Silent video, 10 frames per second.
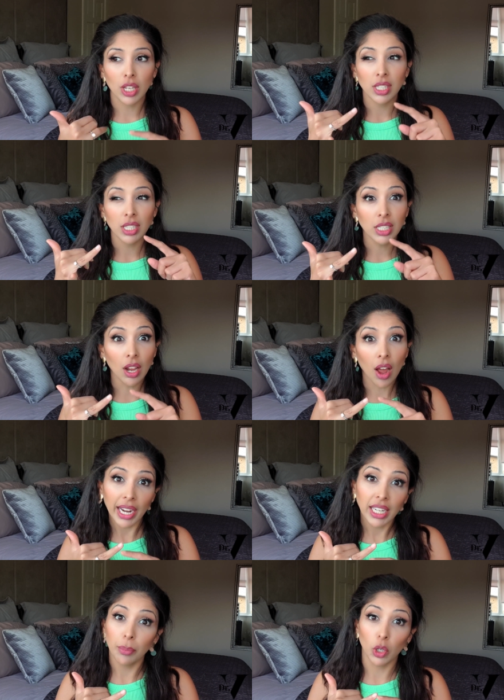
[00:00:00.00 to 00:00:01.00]
It's a
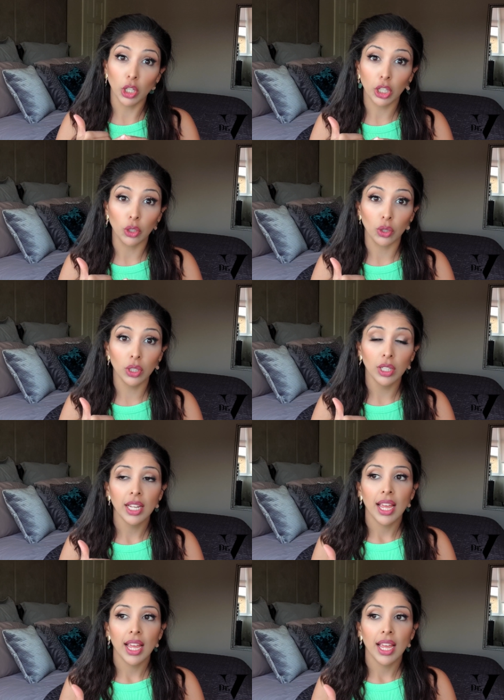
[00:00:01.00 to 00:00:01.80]
tiny molecule